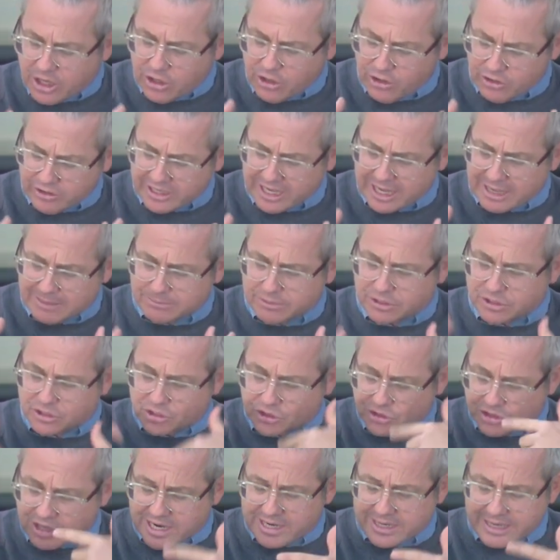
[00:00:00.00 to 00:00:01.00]
who comes
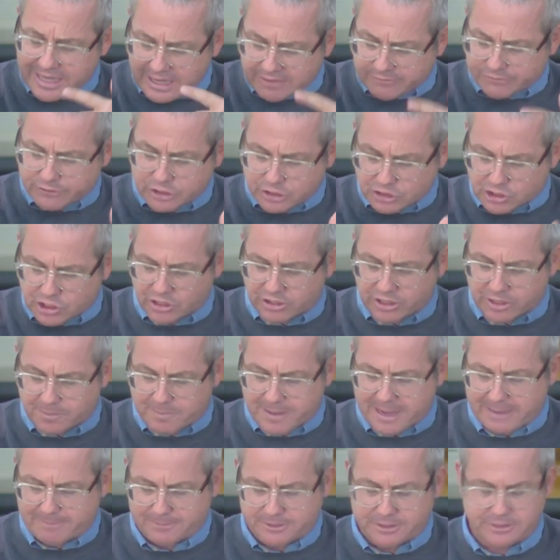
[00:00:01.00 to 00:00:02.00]
straight after John the
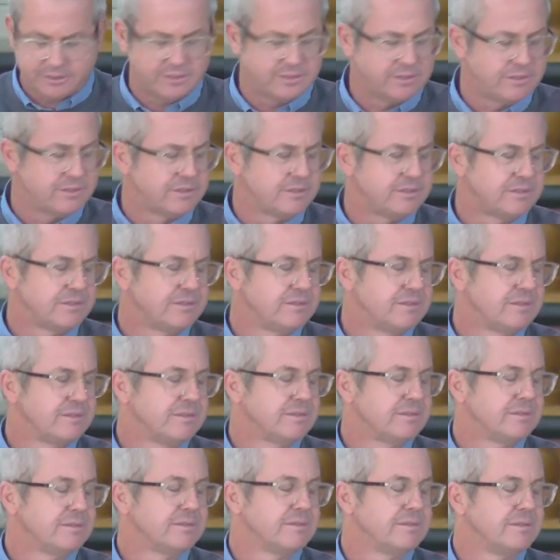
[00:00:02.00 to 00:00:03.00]
Baptist?
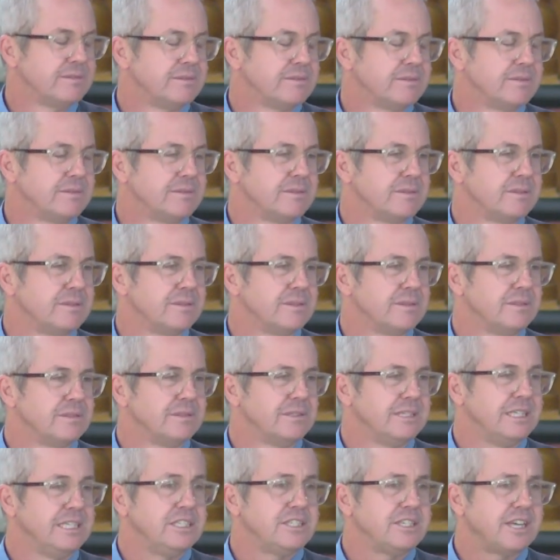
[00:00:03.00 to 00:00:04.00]

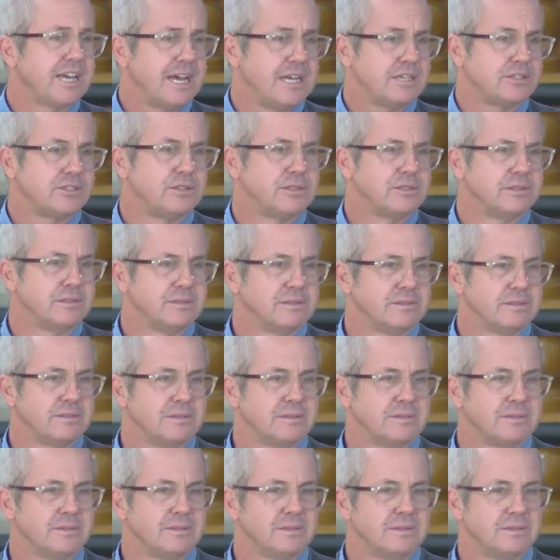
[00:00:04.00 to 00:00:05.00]
His cousin,
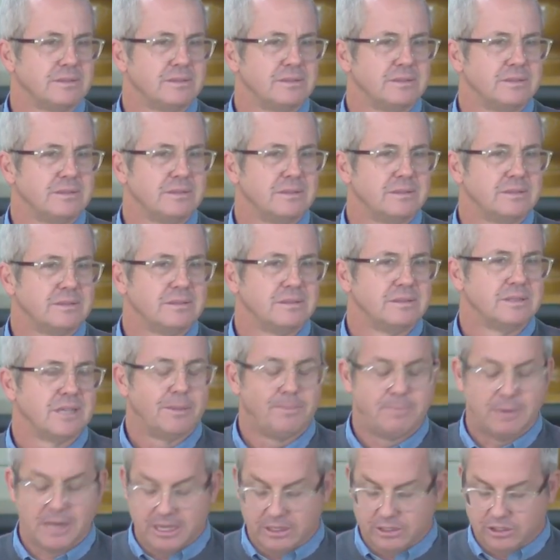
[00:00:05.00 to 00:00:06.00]

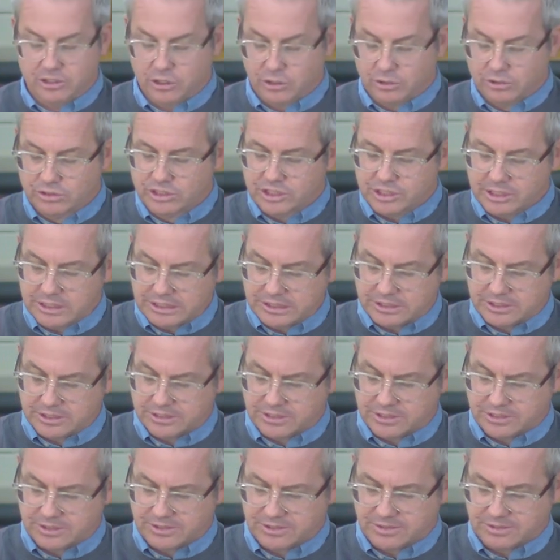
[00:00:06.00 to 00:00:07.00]
a bloke called
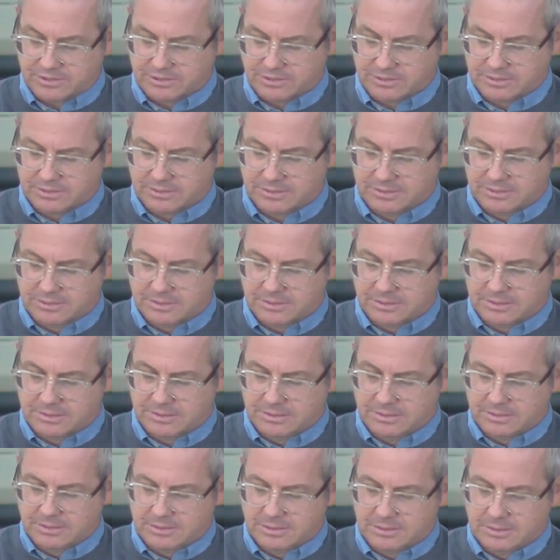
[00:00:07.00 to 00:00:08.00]
Jesus.
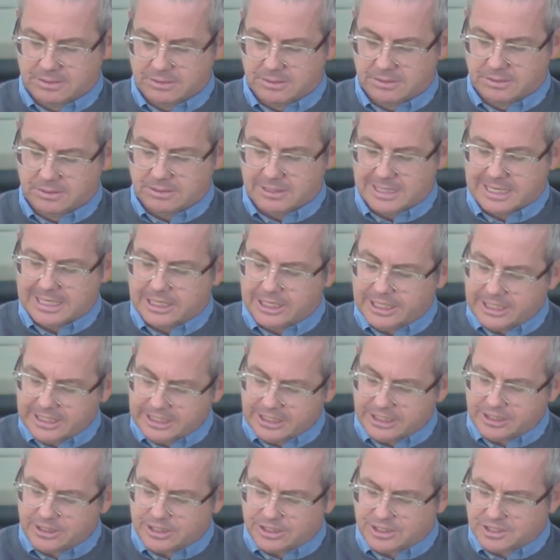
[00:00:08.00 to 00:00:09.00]
And he
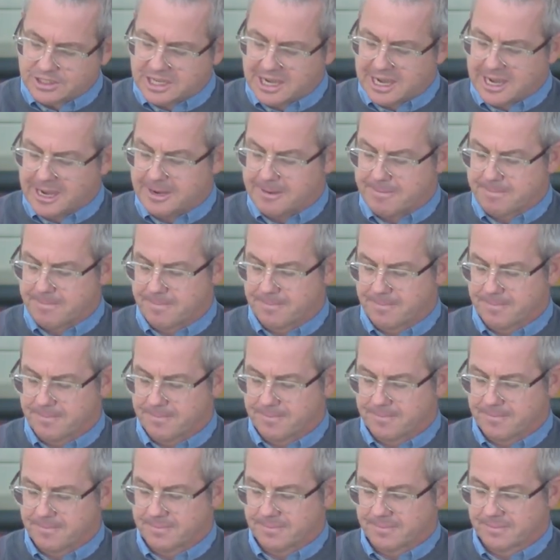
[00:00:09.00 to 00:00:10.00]
did the same.
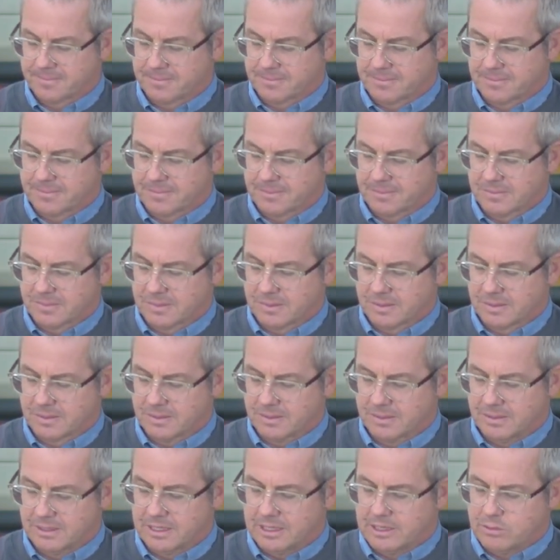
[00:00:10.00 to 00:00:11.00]

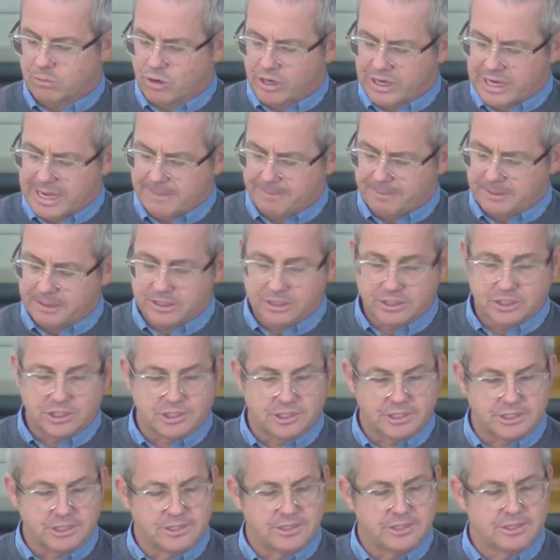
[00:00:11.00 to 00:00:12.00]
And then what happened to
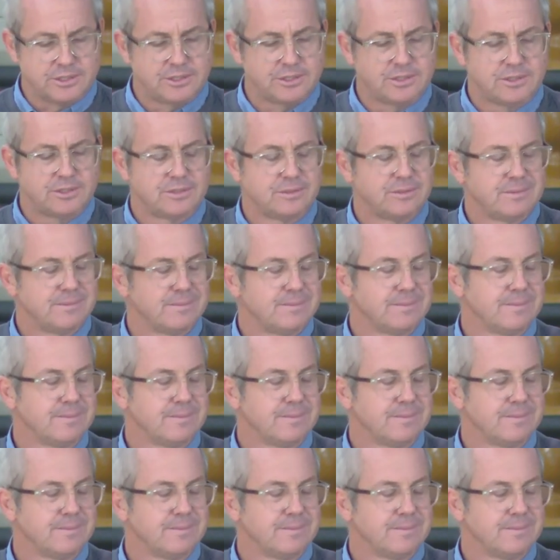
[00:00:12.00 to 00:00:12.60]
Jesus?